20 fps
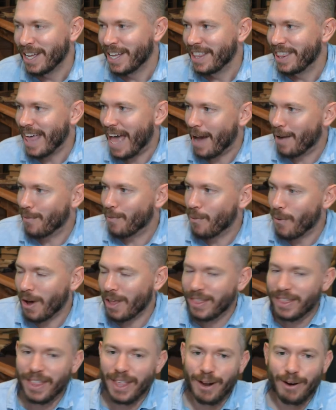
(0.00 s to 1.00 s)
that
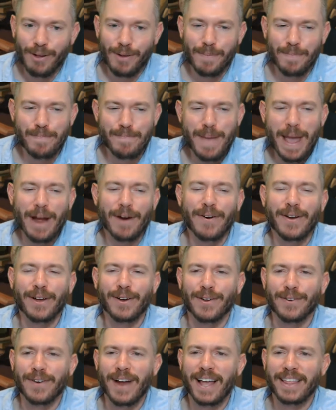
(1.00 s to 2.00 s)
one little
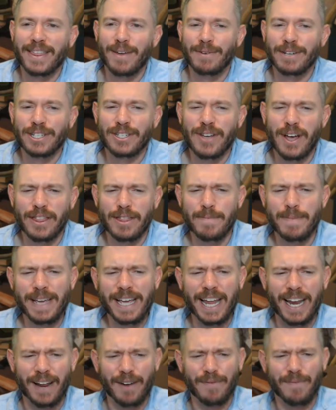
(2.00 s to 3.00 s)
burial, right, that we saw at the
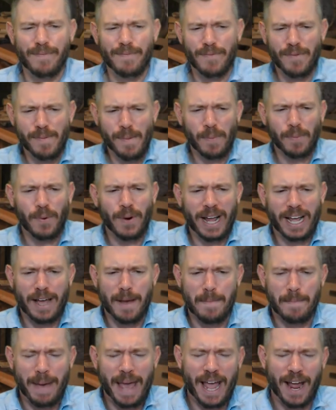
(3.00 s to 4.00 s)
beginning. Remember when I
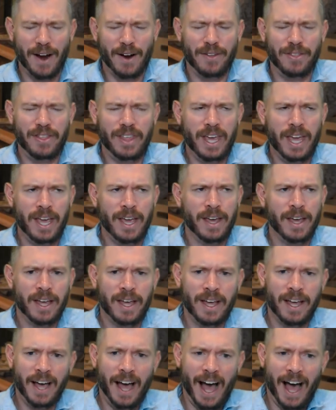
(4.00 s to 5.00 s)
compared the,
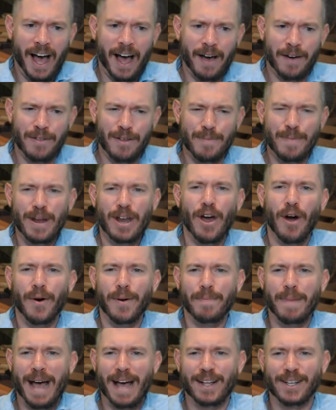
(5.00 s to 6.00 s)
uh, the Minoan
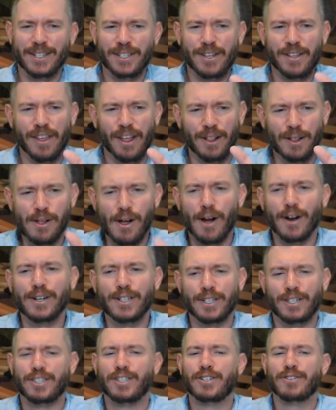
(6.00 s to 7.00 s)
Palace to the
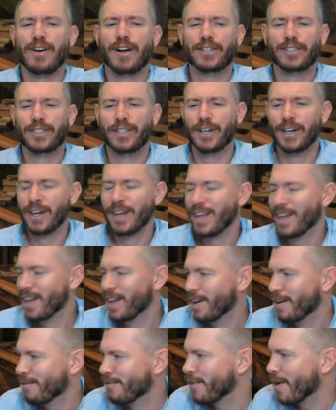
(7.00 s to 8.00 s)
largest structure
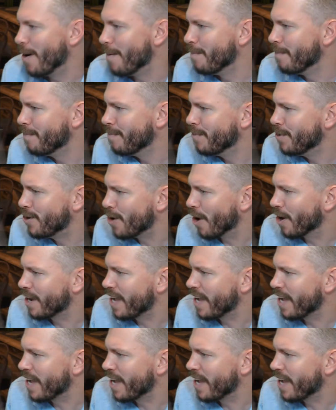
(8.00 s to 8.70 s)
from Dark